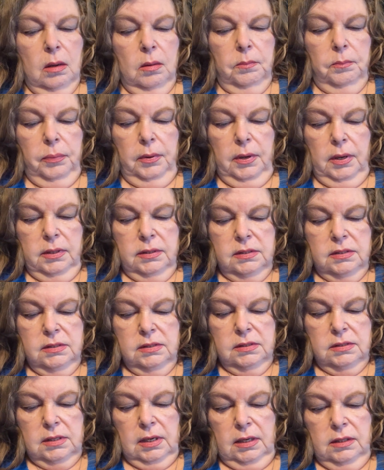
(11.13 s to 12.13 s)
But
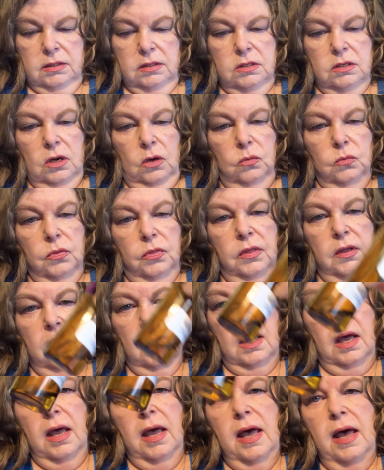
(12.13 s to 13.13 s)
since I don't think
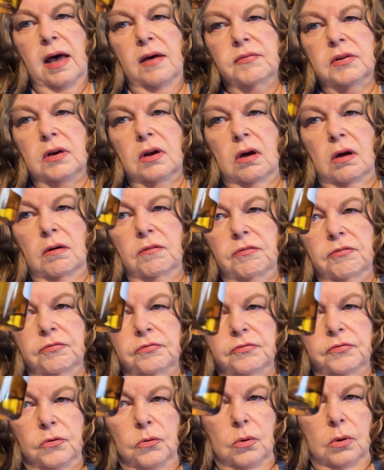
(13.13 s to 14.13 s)
I have enough
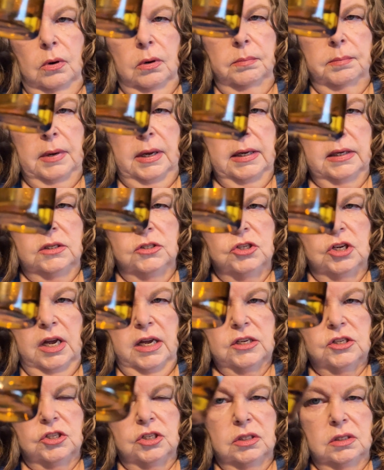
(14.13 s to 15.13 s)
for my
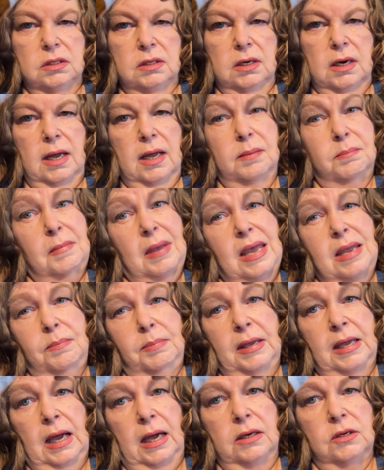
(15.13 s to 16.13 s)
injection today,
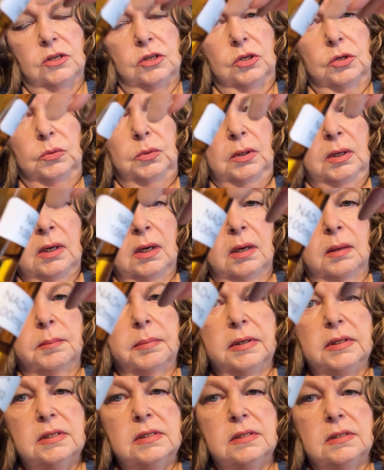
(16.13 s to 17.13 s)
maybe I do,
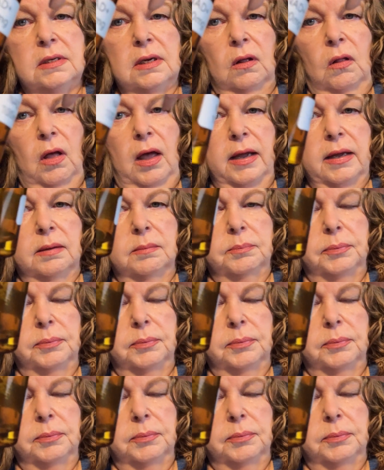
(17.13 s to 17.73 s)
but still I can